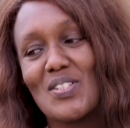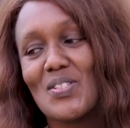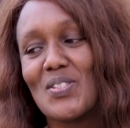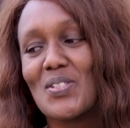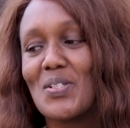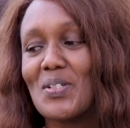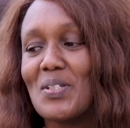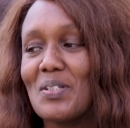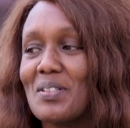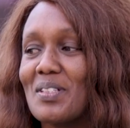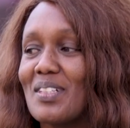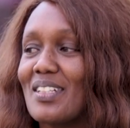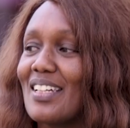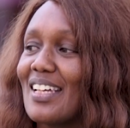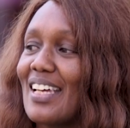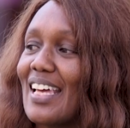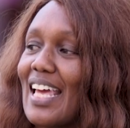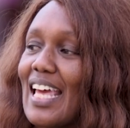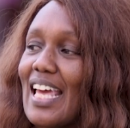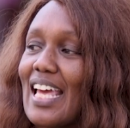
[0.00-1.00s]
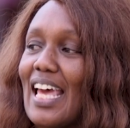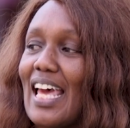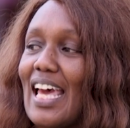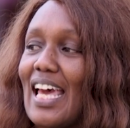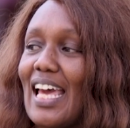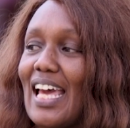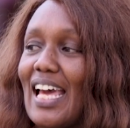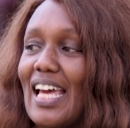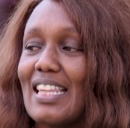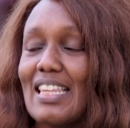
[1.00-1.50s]
to school?
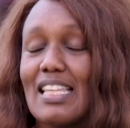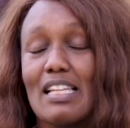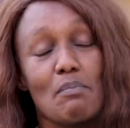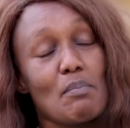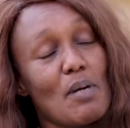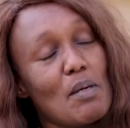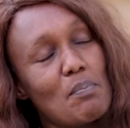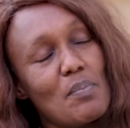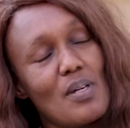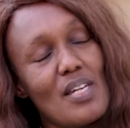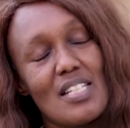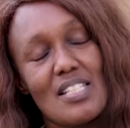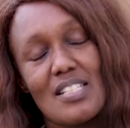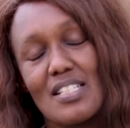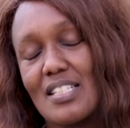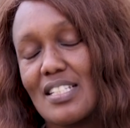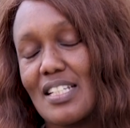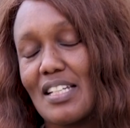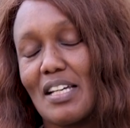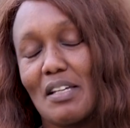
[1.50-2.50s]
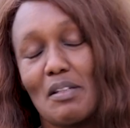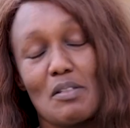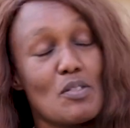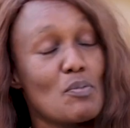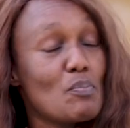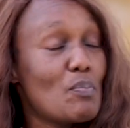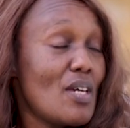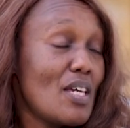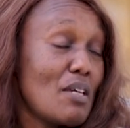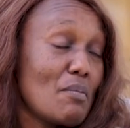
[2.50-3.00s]
I think my pay is
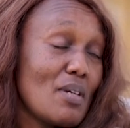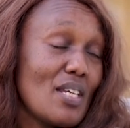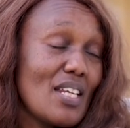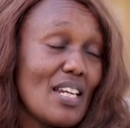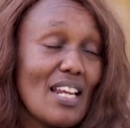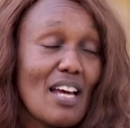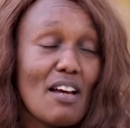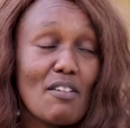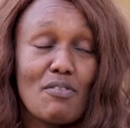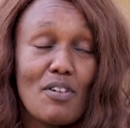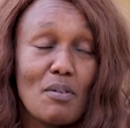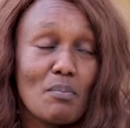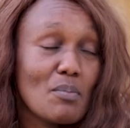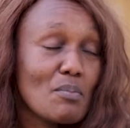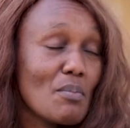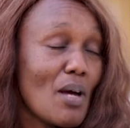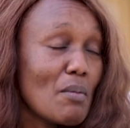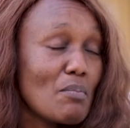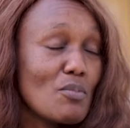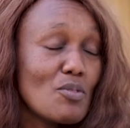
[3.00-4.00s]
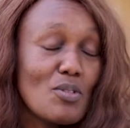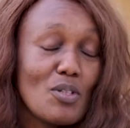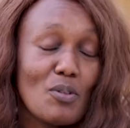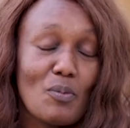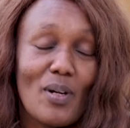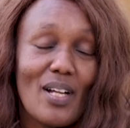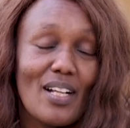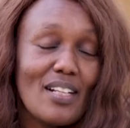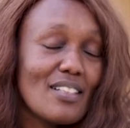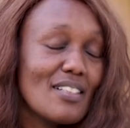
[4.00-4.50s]
paying me enough. I'm doing
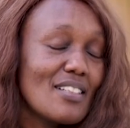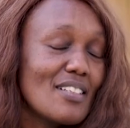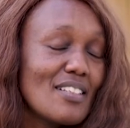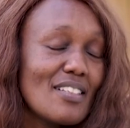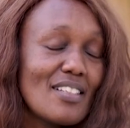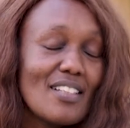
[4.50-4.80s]
well.